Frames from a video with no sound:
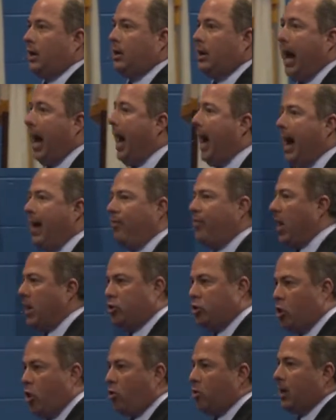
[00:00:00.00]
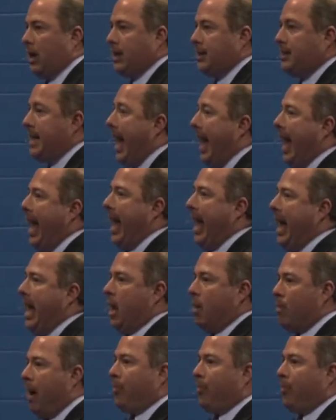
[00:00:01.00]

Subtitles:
to God that you could die,